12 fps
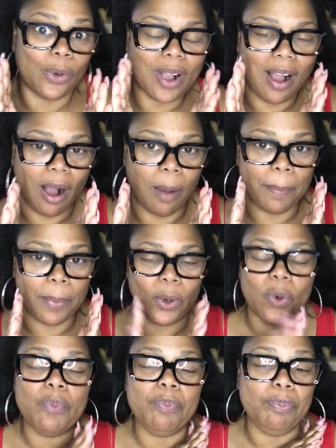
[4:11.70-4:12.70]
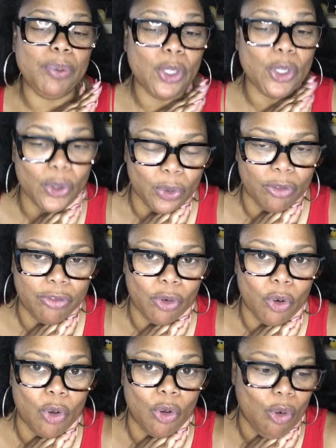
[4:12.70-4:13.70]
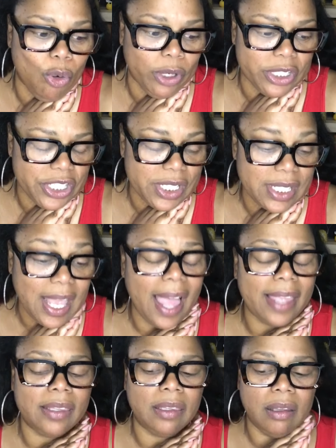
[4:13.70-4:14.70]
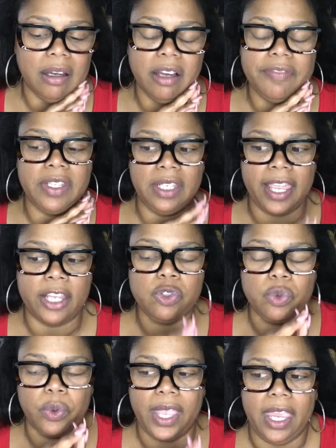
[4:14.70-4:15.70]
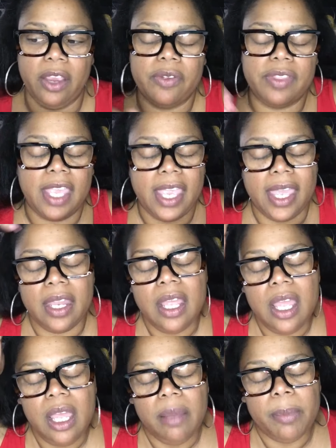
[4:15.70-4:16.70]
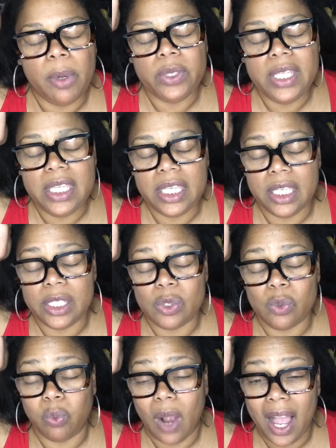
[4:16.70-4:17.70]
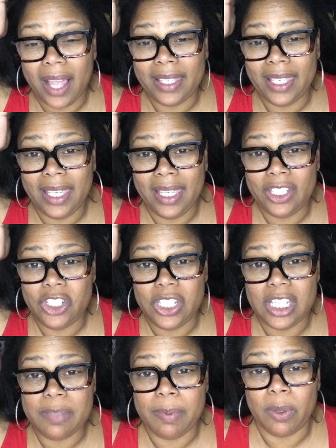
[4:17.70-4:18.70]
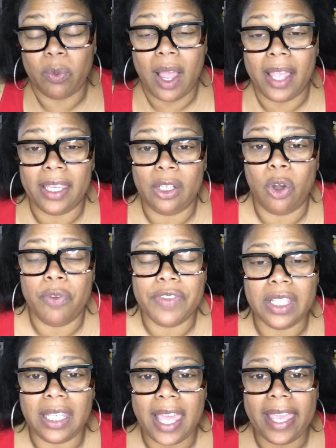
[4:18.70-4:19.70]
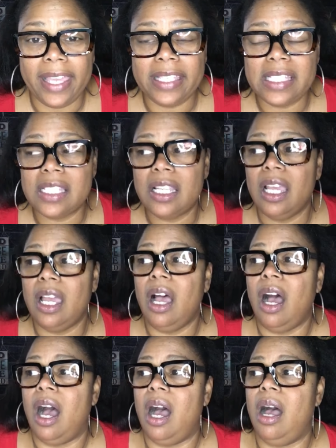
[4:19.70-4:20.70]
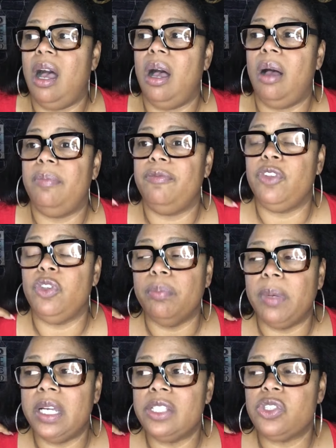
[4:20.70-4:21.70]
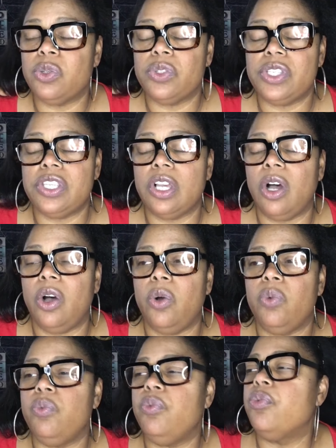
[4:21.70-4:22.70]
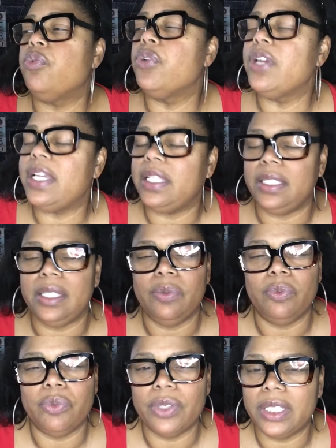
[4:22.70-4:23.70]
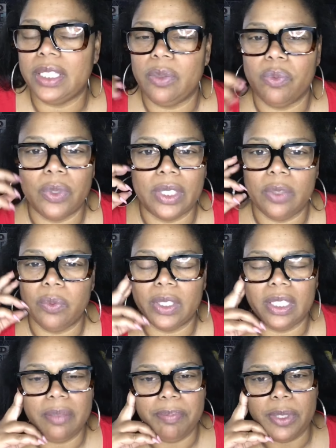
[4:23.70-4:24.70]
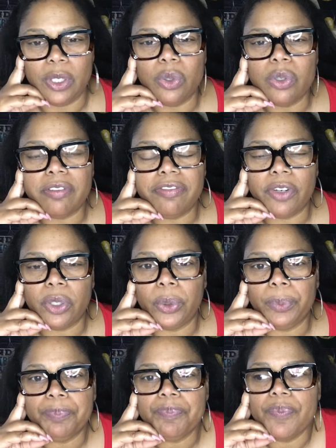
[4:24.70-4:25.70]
couple. Beautiful, gorgeous. I love the natural hair that Monique is rocking. She has been rocking over the last um, few months or so. Really, really, really, really beautiful.